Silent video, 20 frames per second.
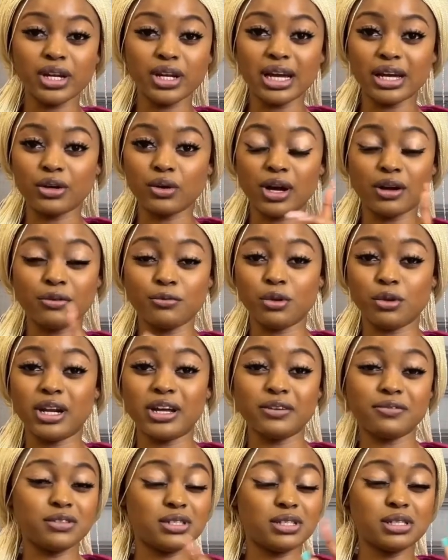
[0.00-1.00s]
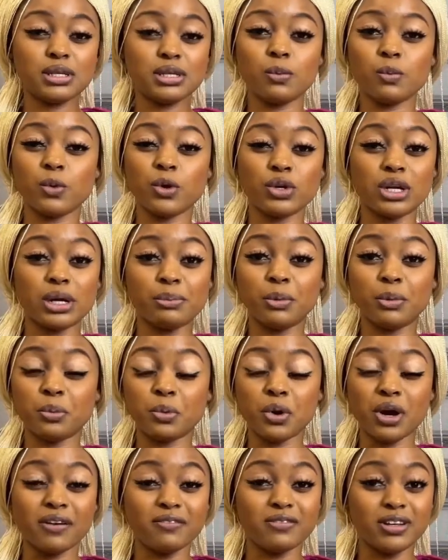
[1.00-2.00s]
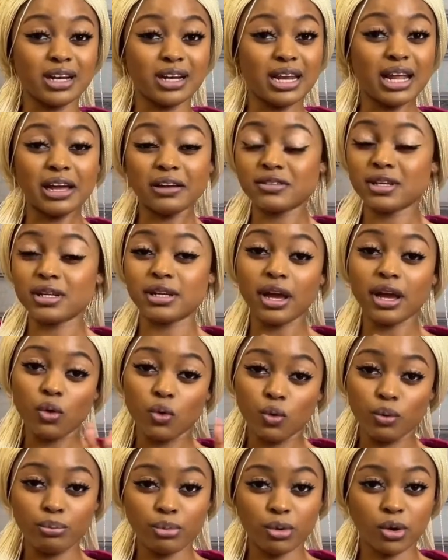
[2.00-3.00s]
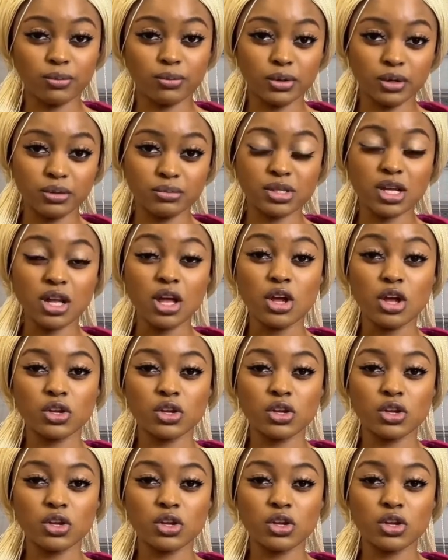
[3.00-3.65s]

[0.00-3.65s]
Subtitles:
that you have your life is the same way other people have their lives and their own problems.